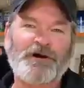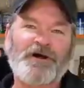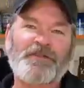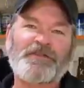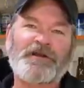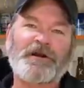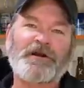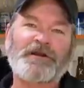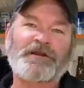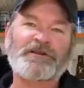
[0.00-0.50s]
on
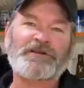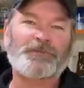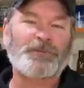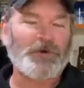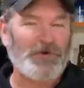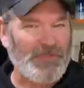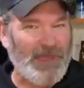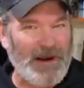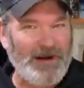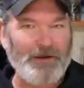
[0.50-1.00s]
there and you
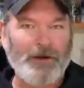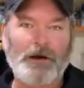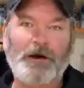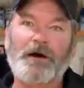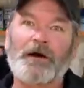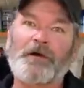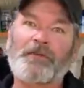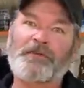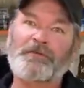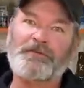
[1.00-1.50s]
put that
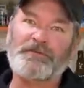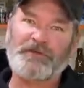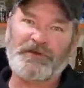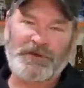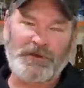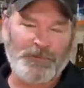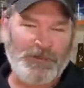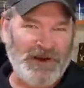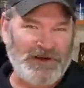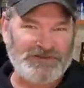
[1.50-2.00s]
on the
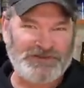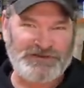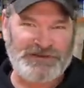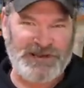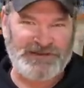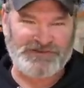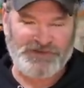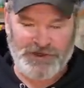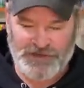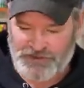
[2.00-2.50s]
compression
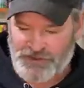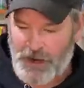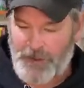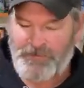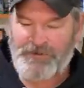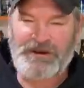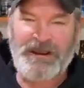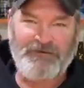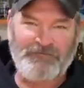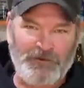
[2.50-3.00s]
tester on
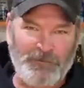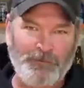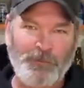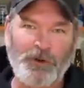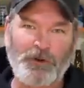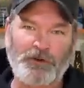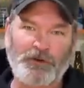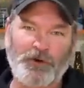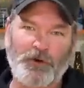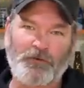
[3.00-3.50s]
top and you have to
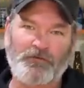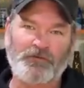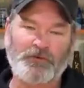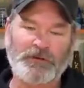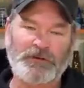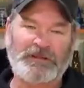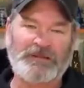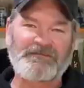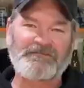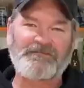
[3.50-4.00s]
pull it over
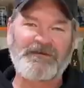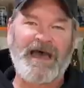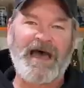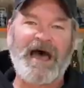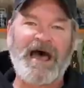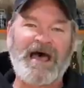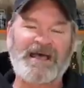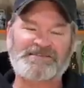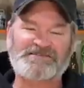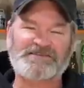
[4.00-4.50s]
really
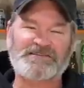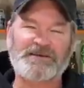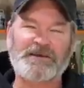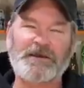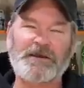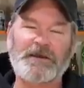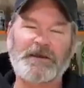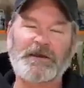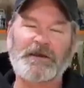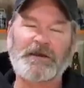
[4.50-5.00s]
fast.
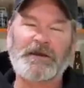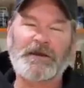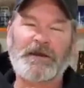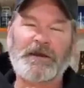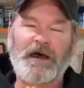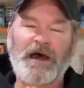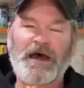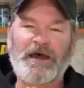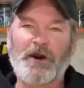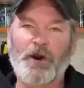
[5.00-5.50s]

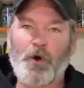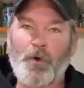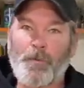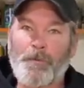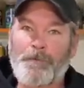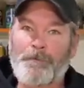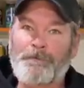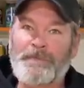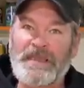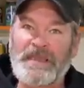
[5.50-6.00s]
I
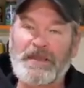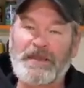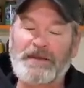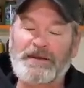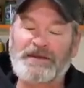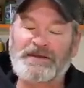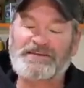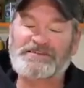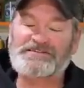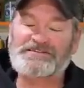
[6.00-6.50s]
don't
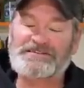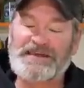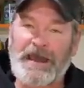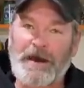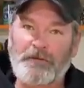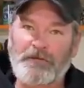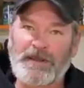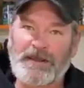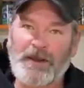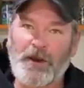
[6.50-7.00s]
mean to
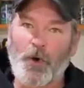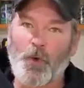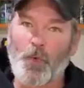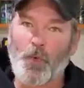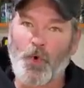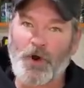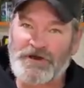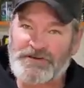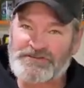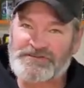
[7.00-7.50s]
sound like a
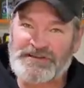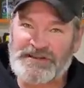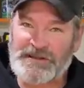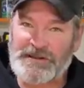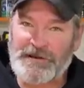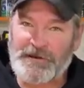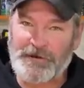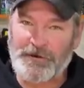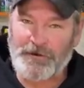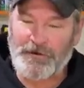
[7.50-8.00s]
wussy
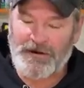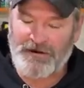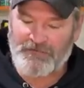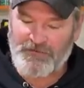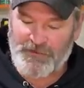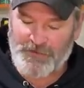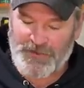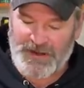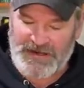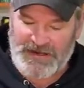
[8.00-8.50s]
here,
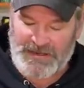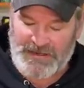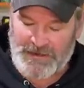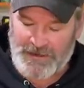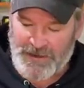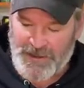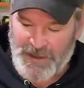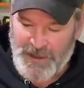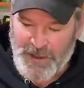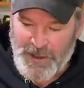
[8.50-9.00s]
everybody,
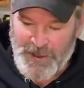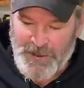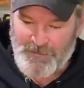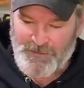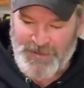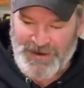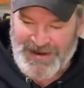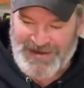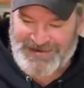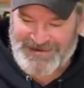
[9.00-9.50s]

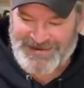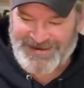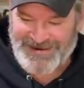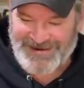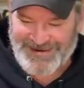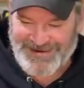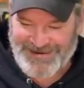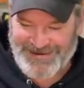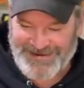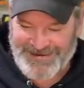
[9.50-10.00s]
but
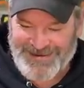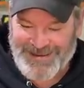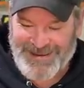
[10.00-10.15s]
uh,